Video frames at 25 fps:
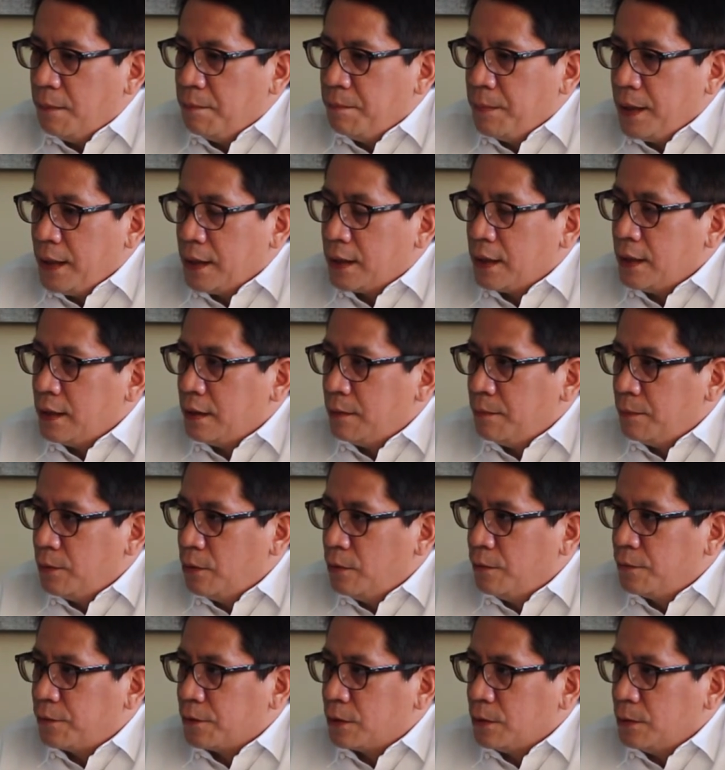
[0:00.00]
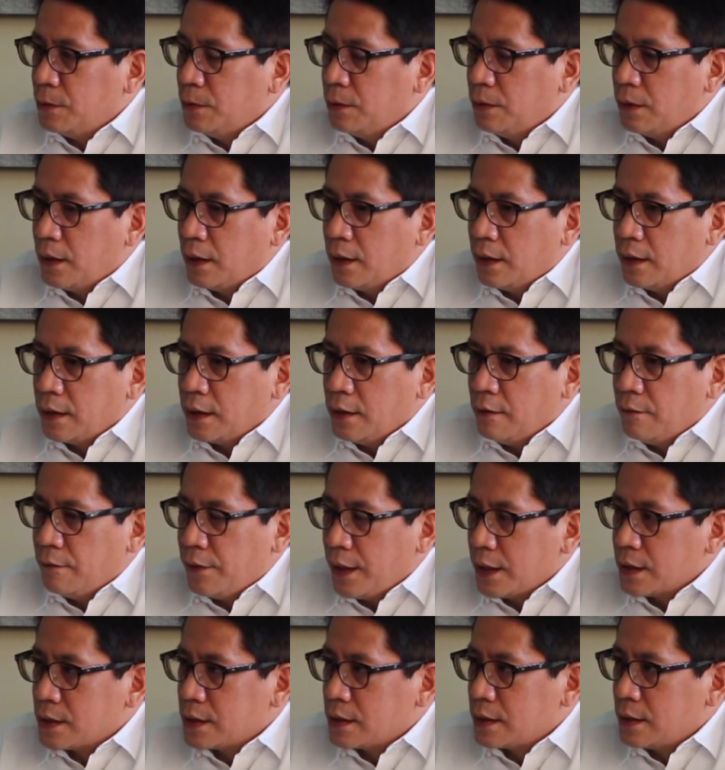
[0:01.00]
making a move to
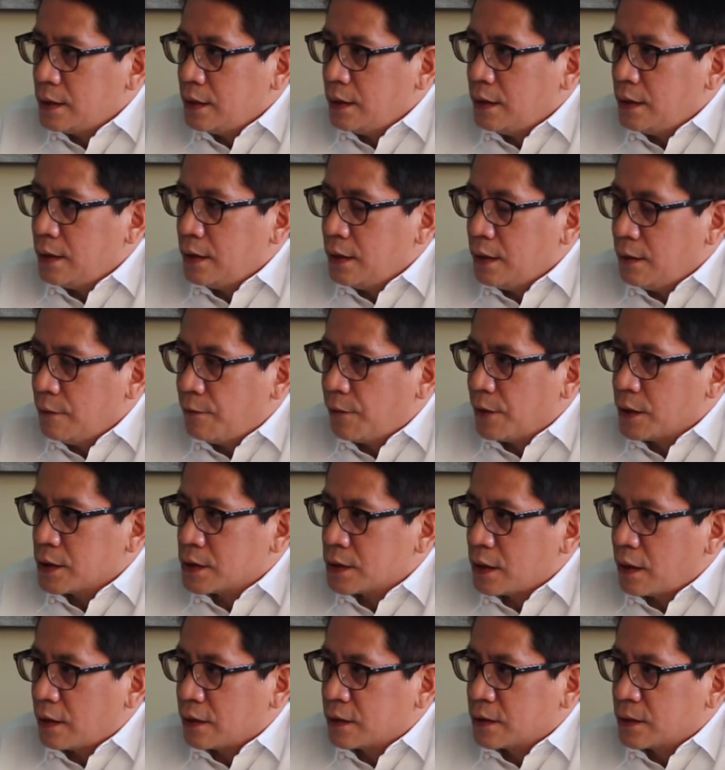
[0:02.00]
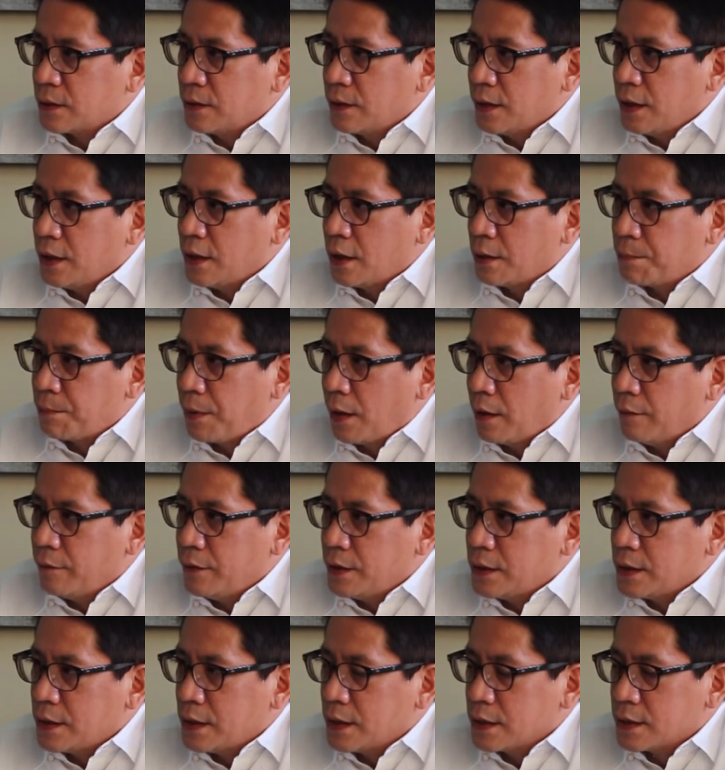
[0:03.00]
invest infrastructure in our
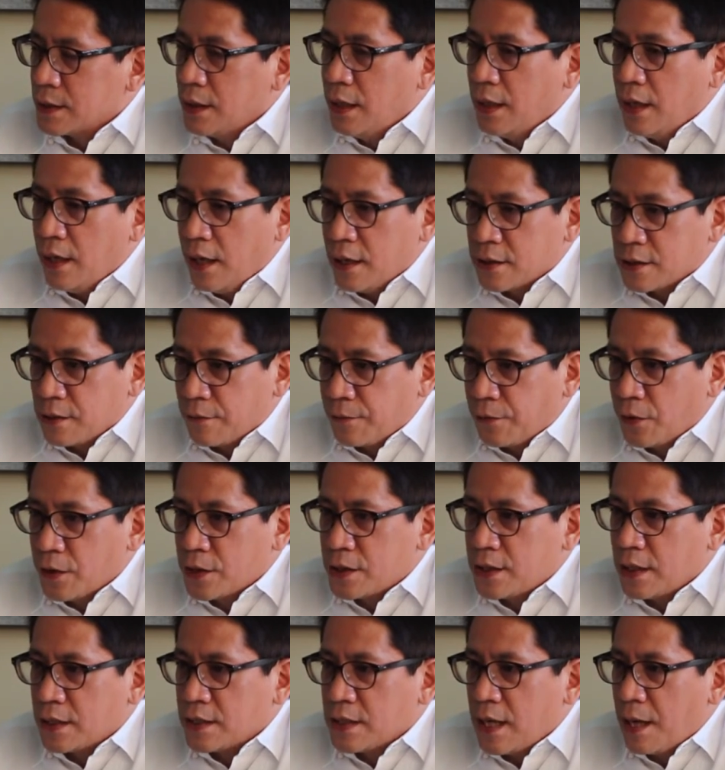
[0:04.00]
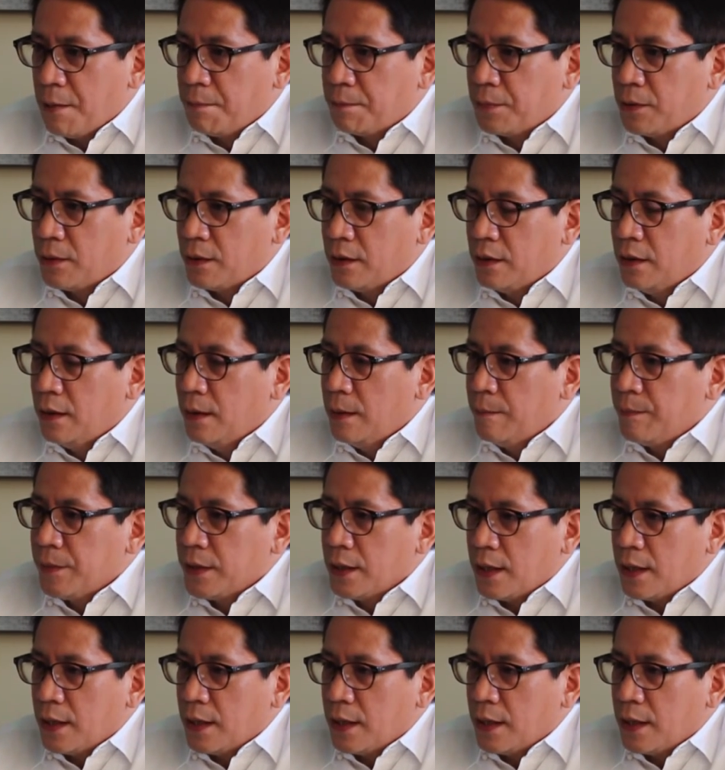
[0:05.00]
provinces. As a first example,